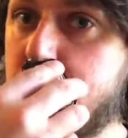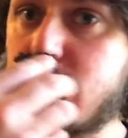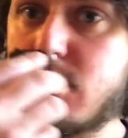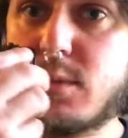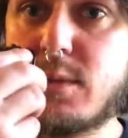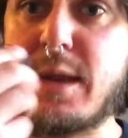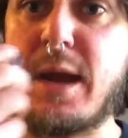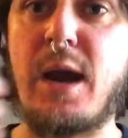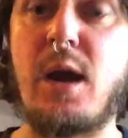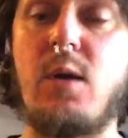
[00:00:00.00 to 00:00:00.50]

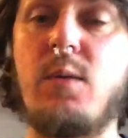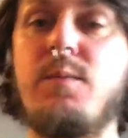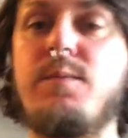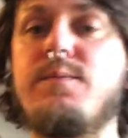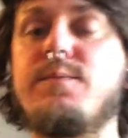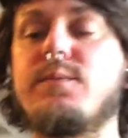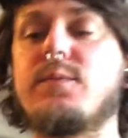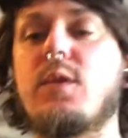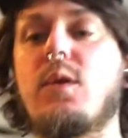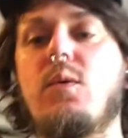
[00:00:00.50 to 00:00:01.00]
Now,
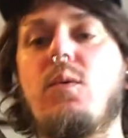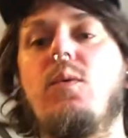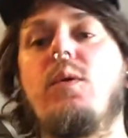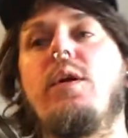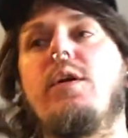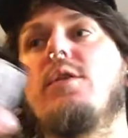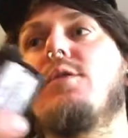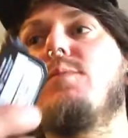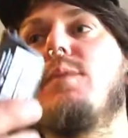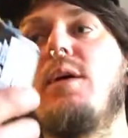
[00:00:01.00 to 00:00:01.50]
when
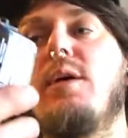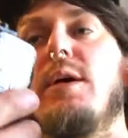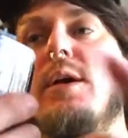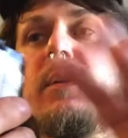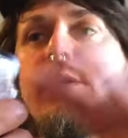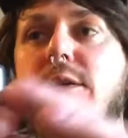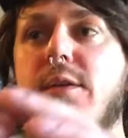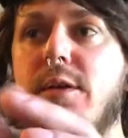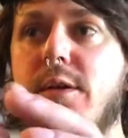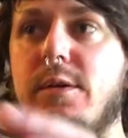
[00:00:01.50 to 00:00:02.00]
I smell
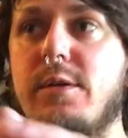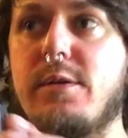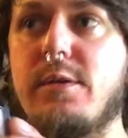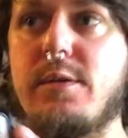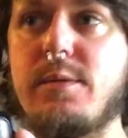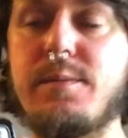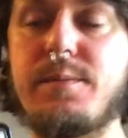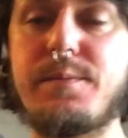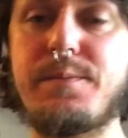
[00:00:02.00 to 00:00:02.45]
into this,